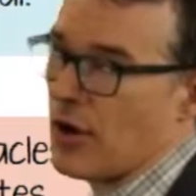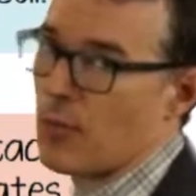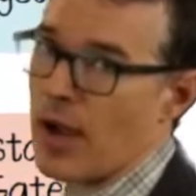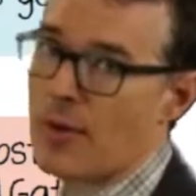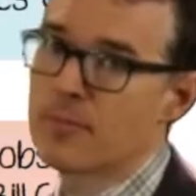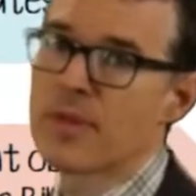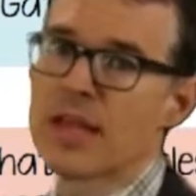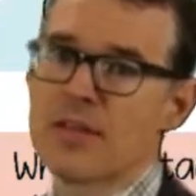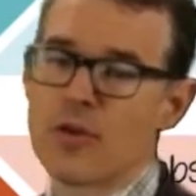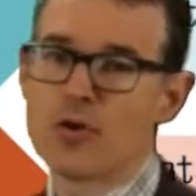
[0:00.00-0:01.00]
Well,
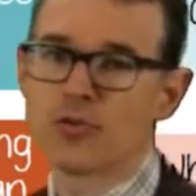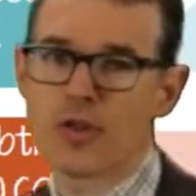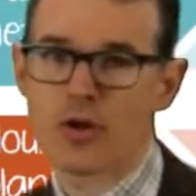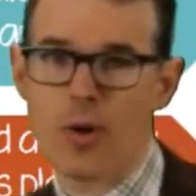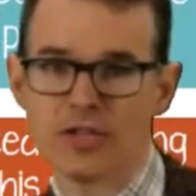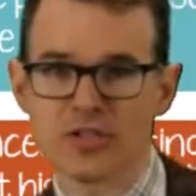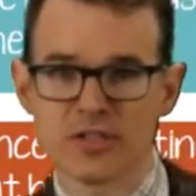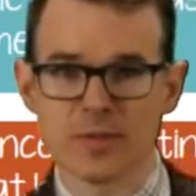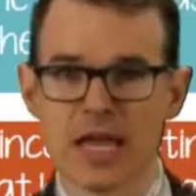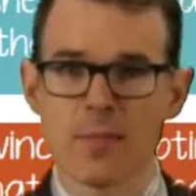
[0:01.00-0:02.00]
those are the questions
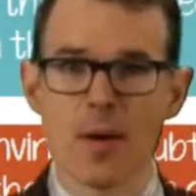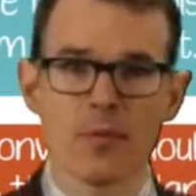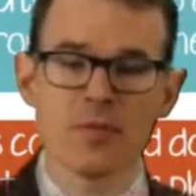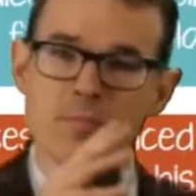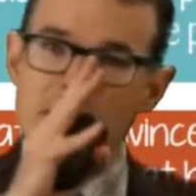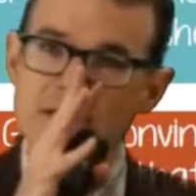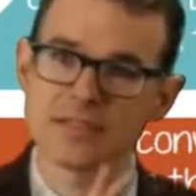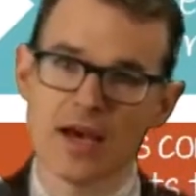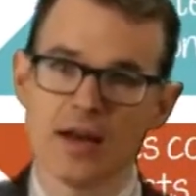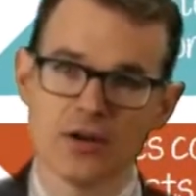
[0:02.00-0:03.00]
that we came up with based
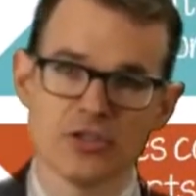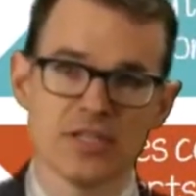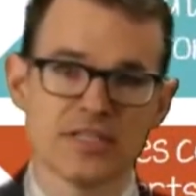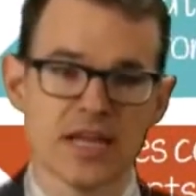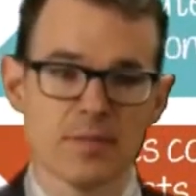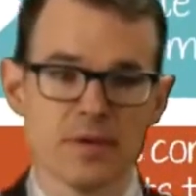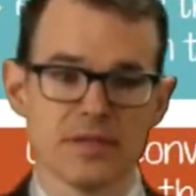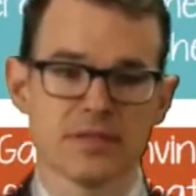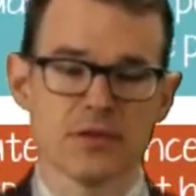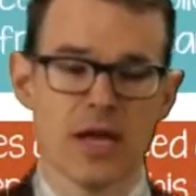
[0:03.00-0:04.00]
on our gist
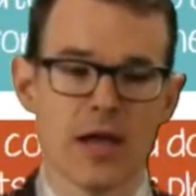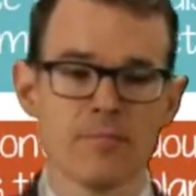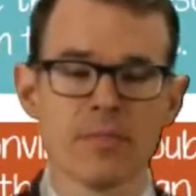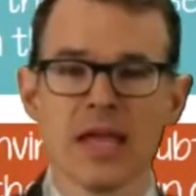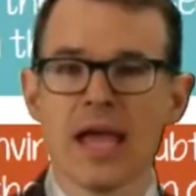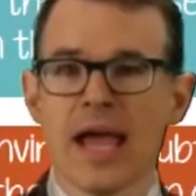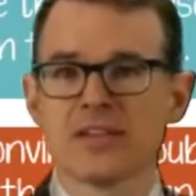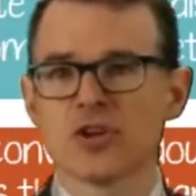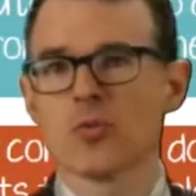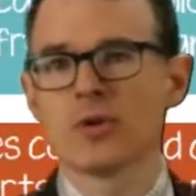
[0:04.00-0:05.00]
statements, okay?
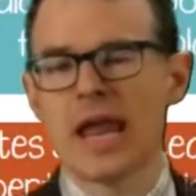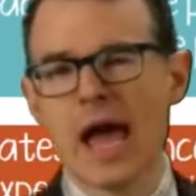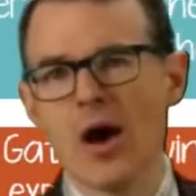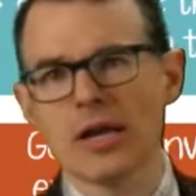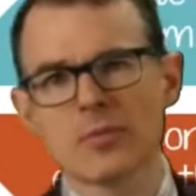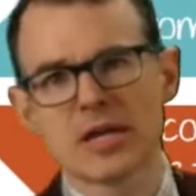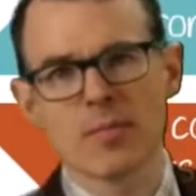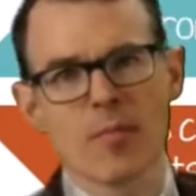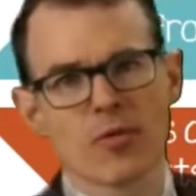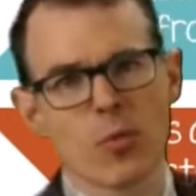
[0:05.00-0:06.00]
And so now can we
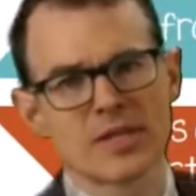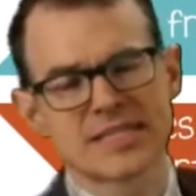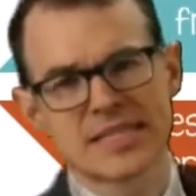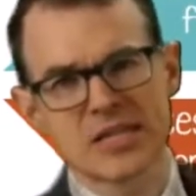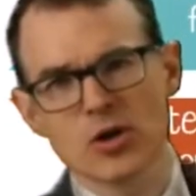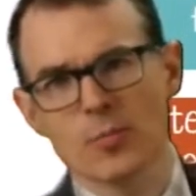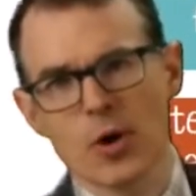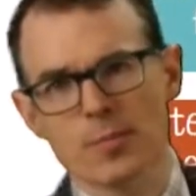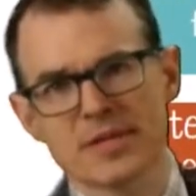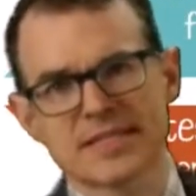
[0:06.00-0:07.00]
come up with one single
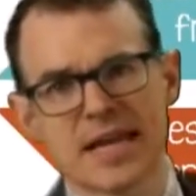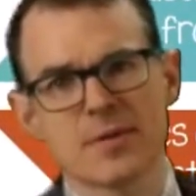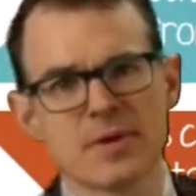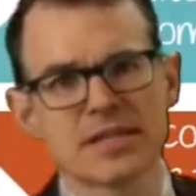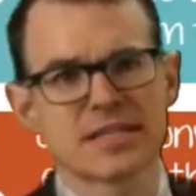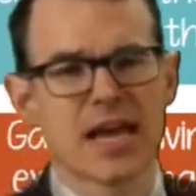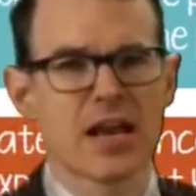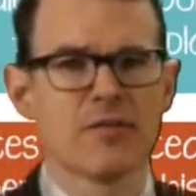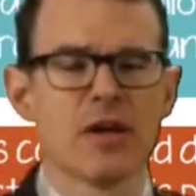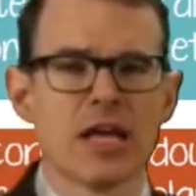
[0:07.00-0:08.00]
purpose statement to kind
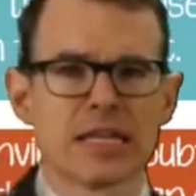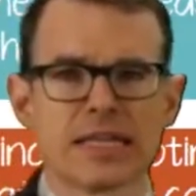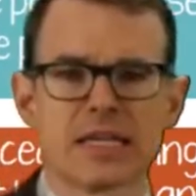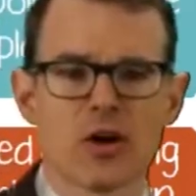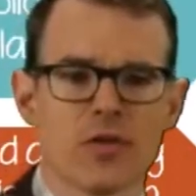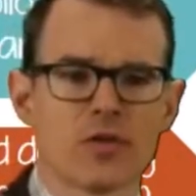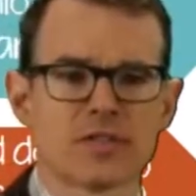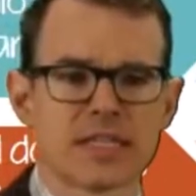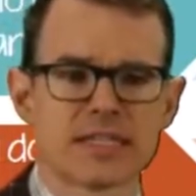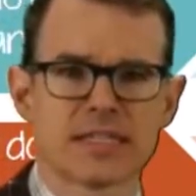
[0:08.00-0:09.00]
of link all those
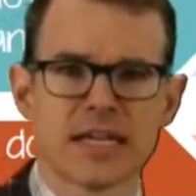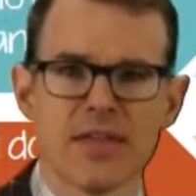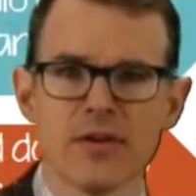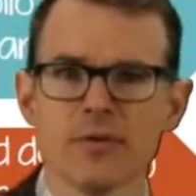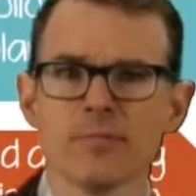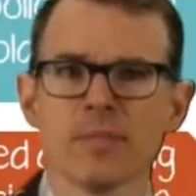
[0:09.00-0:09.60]
things together?